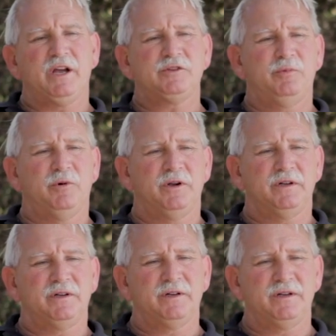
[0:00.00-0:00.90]

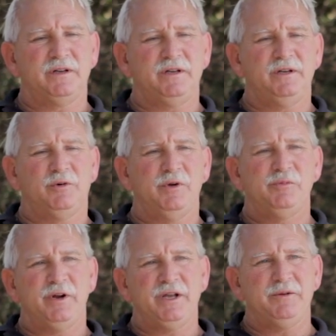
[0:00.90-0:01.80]
export, we
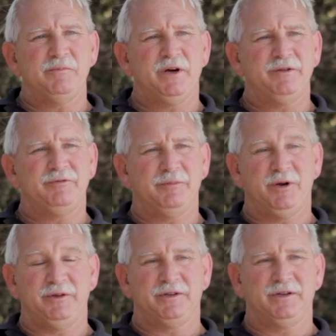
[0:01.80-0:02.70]
bring in money from
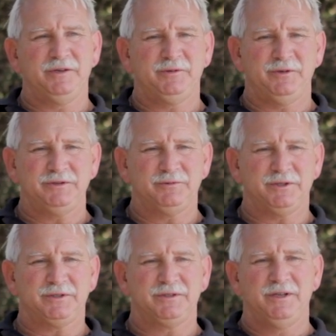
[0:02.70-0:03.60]
other countries,
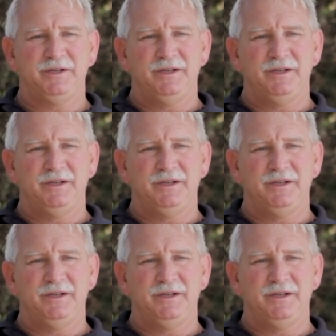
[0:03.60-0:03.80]
which